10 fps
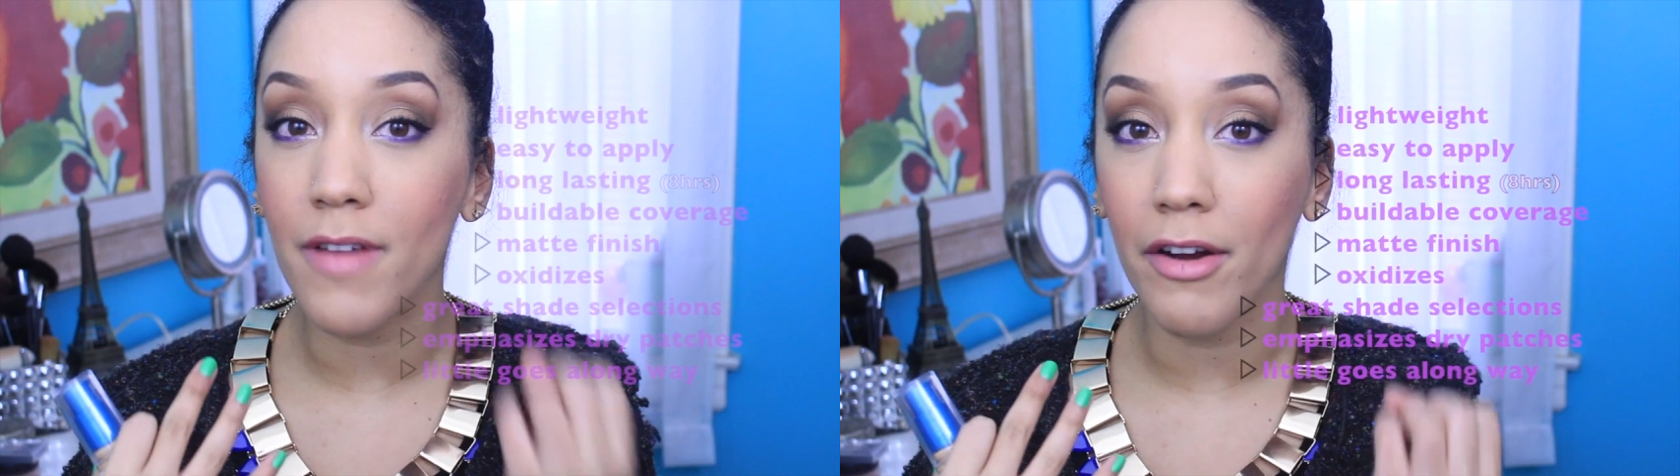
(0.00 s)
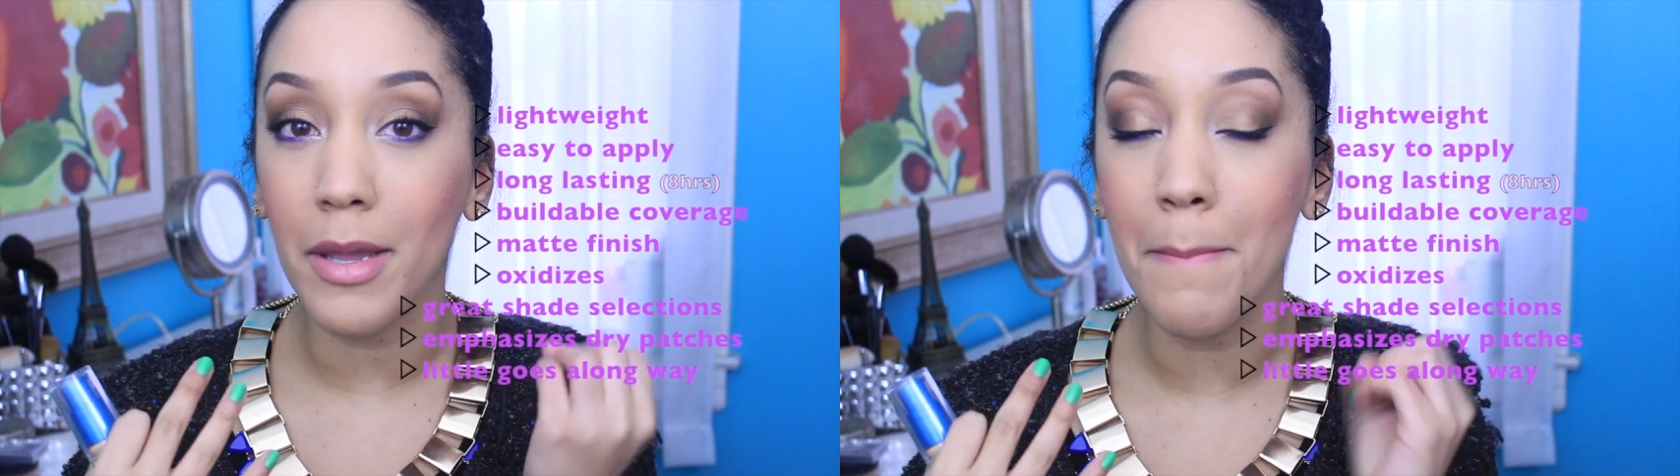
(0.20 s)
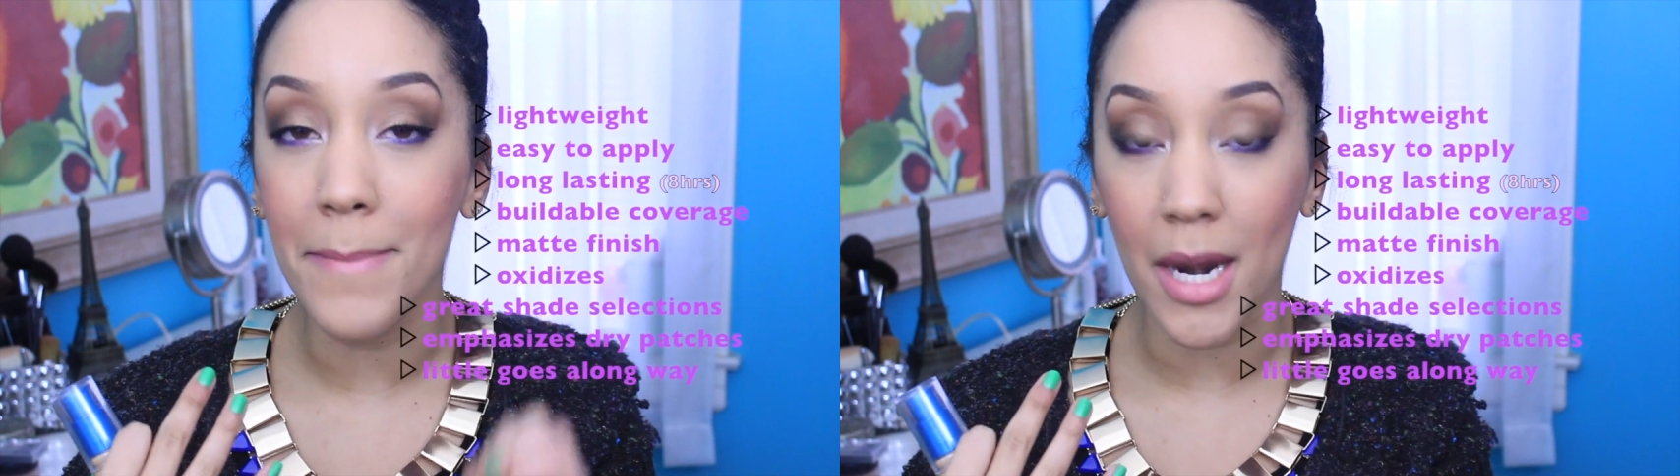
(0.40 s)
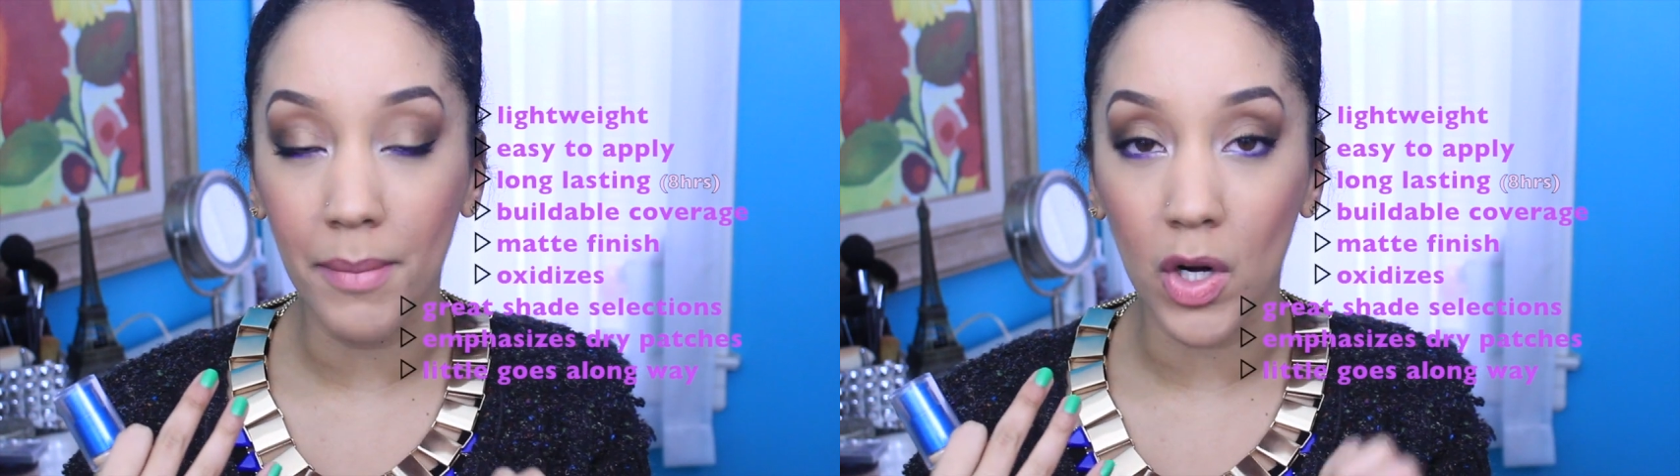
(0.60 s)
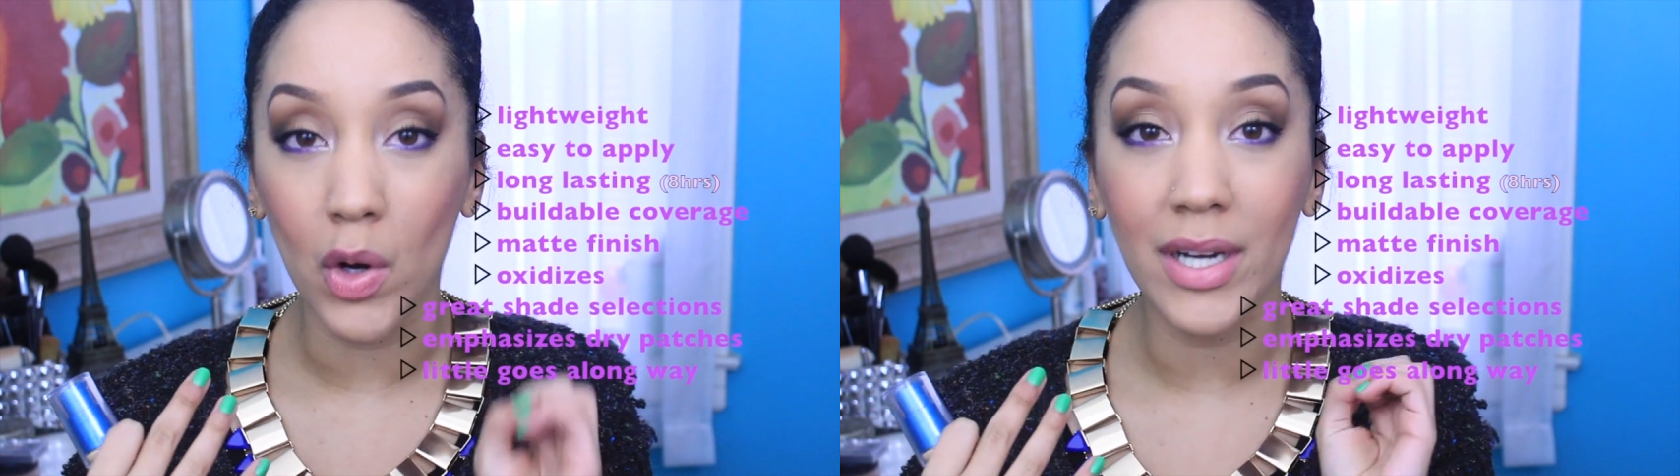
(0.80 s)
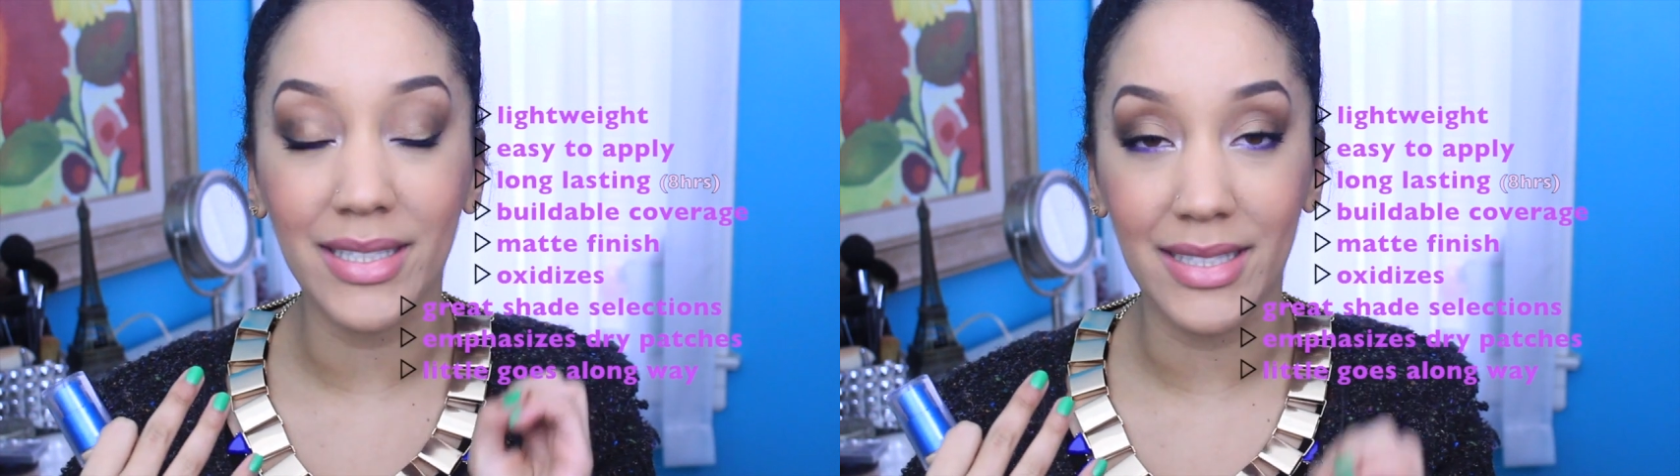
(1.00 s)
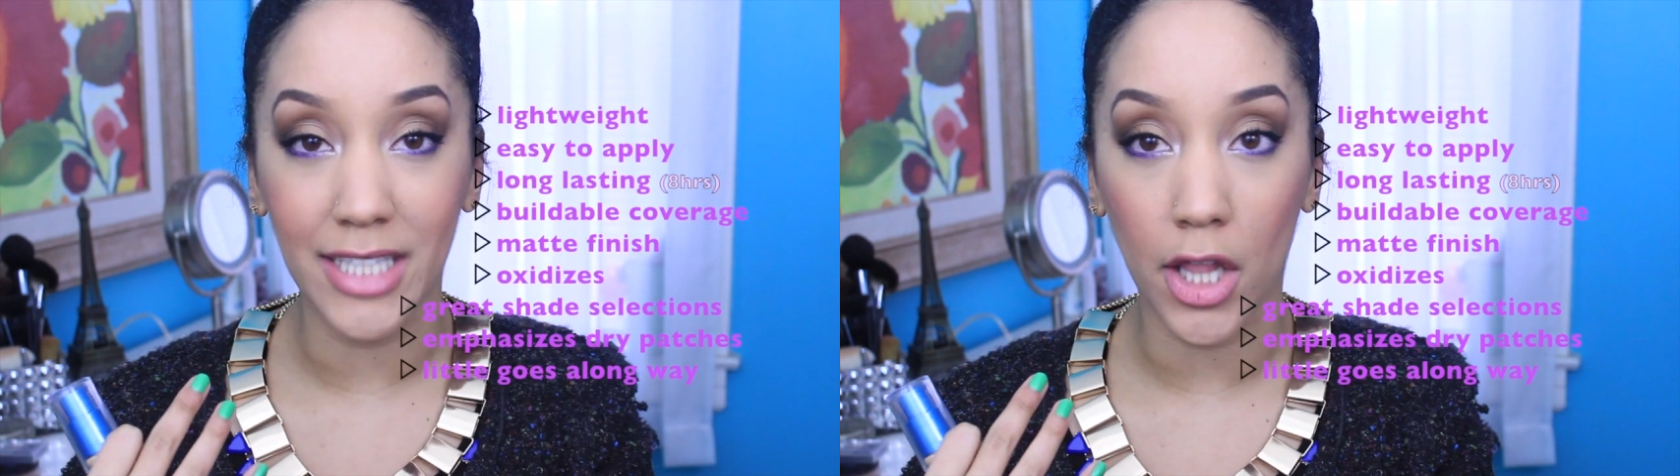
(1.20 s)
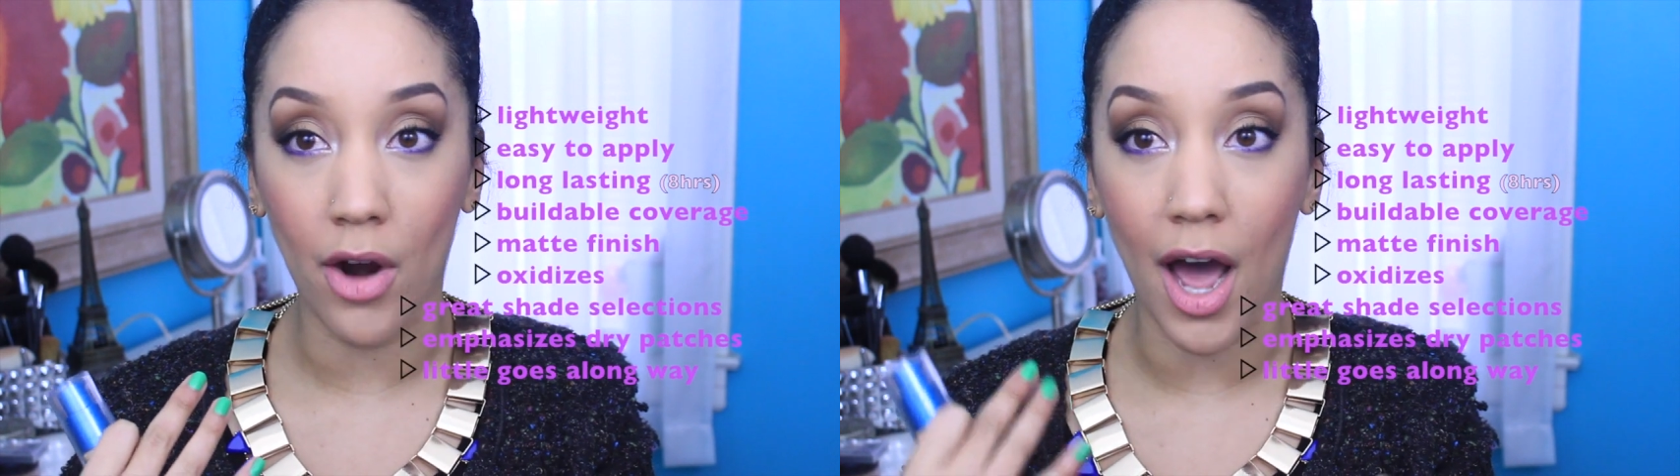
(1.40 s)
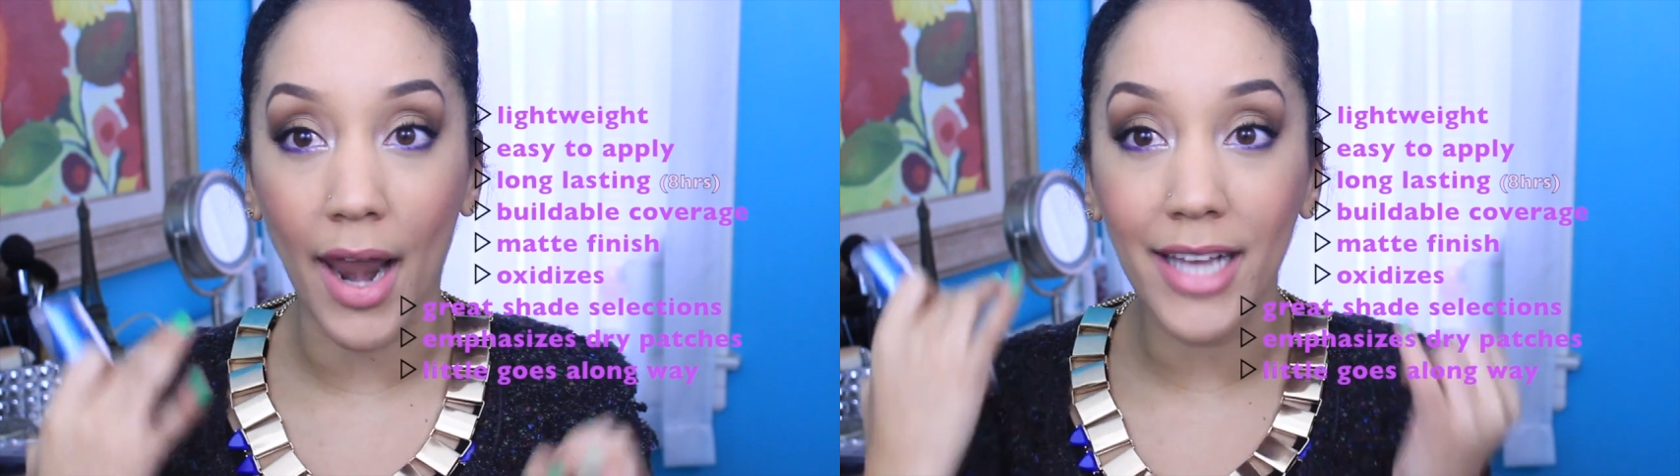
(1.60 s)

very minimal concealer on.